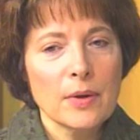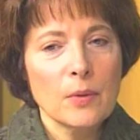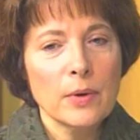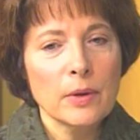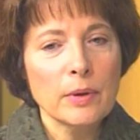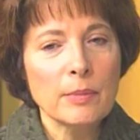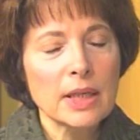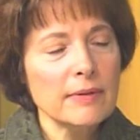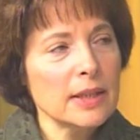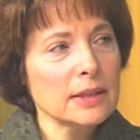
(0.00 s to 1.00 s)
where we might
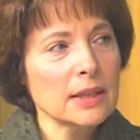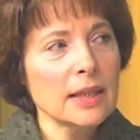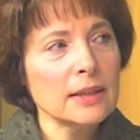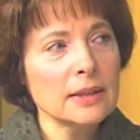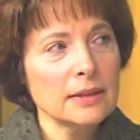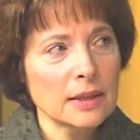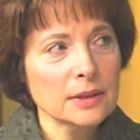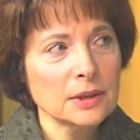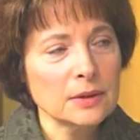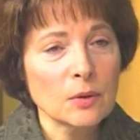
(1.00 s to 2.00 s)
have had a tiny
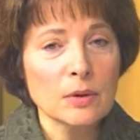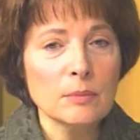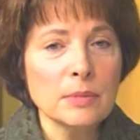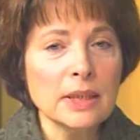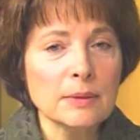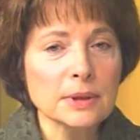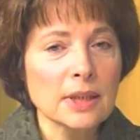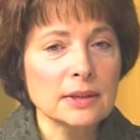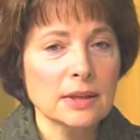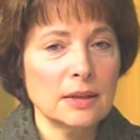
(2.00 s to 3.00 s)
connection, or a
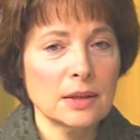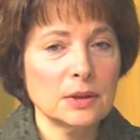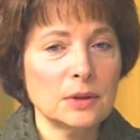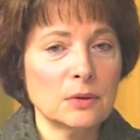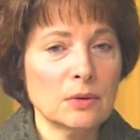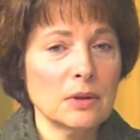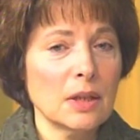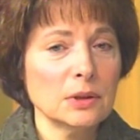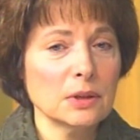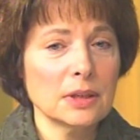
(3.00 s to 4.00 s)
medium-sized connection, or a
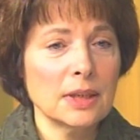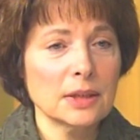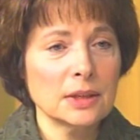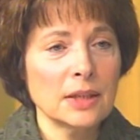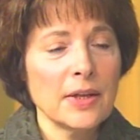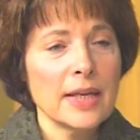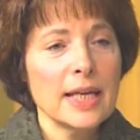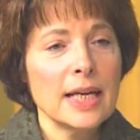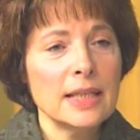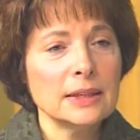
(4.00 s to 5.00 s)
larger connection.
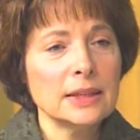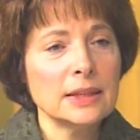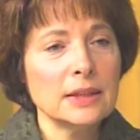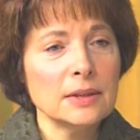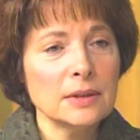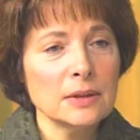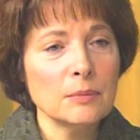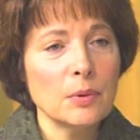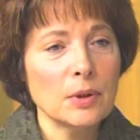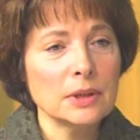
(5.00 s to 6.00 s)
And it's still
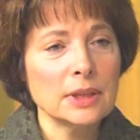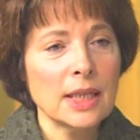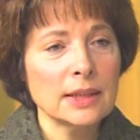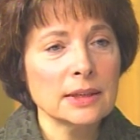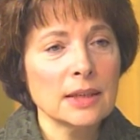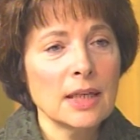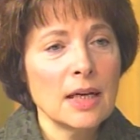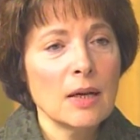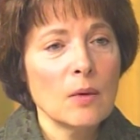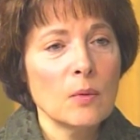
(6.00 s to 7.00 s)
important to ask,
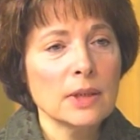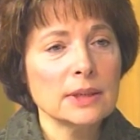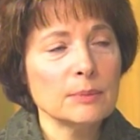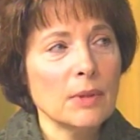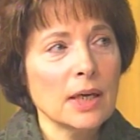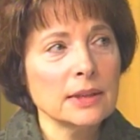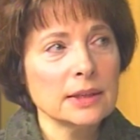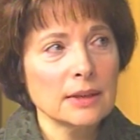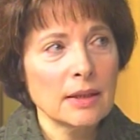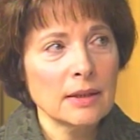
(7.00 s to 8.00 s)
what is my
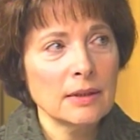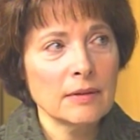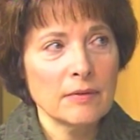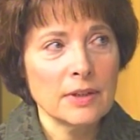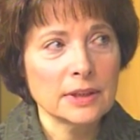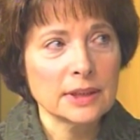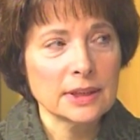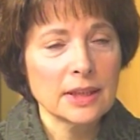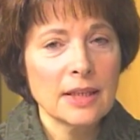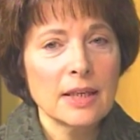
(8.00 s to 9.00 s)
side of
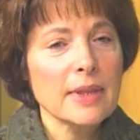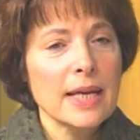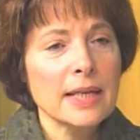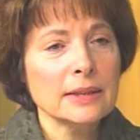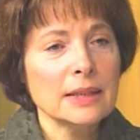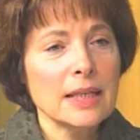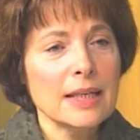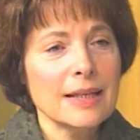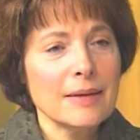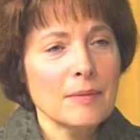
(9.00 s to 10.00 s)
this? And
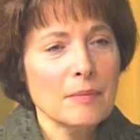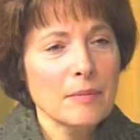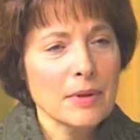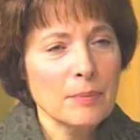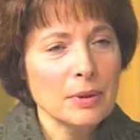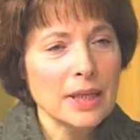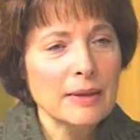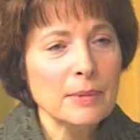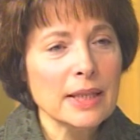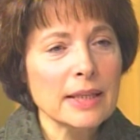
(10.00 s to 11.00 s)
the
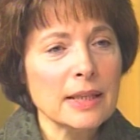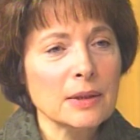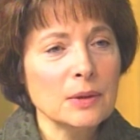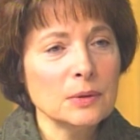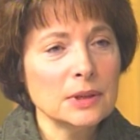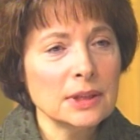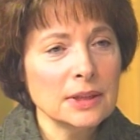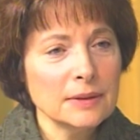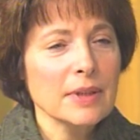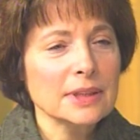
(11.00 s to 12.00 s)
blaming, the
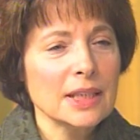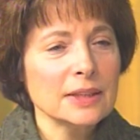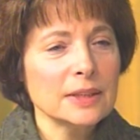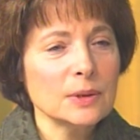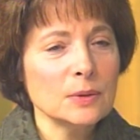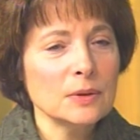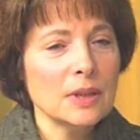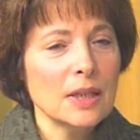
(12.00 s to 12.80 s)
accusing, tends to